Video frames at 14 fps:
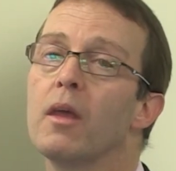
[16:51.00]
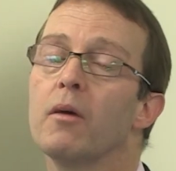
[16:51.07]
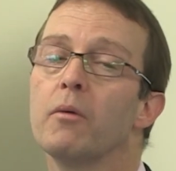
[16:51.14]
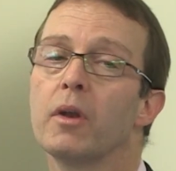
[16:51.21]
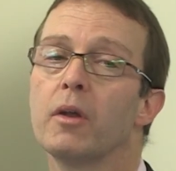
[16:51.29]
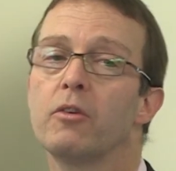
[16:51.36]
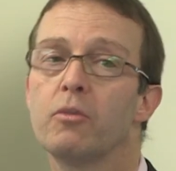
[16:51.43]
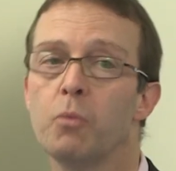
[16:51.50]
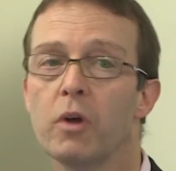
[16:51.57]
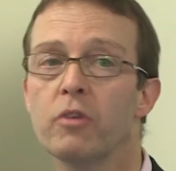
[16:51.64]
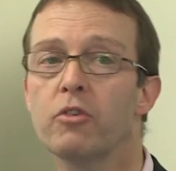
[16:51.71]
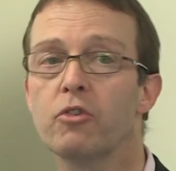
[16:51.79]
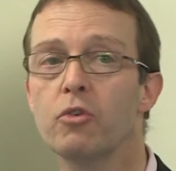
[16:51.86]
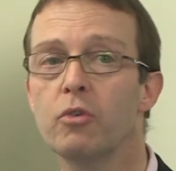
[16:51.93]
What I
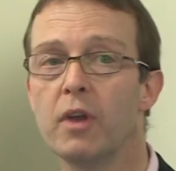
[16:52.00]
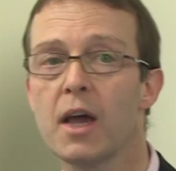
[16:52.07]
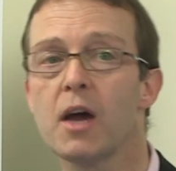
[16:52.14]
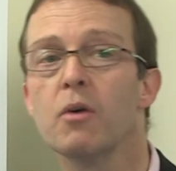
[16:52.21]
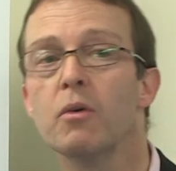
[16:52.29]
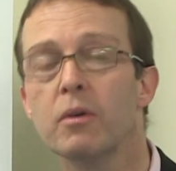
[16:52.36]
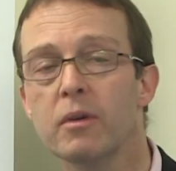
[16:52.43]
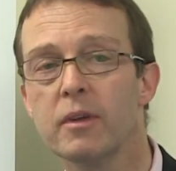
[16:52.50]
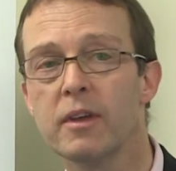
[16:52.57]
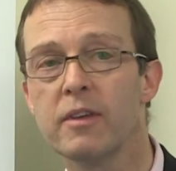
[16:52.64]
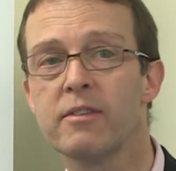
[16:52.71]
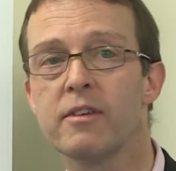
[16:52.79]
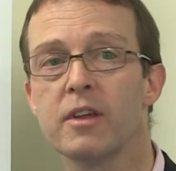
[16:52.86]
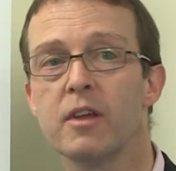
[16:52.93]
want to do now
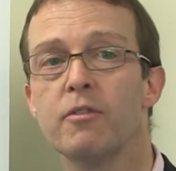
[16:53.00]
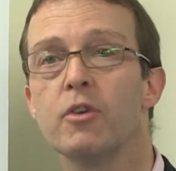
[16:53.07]
is to give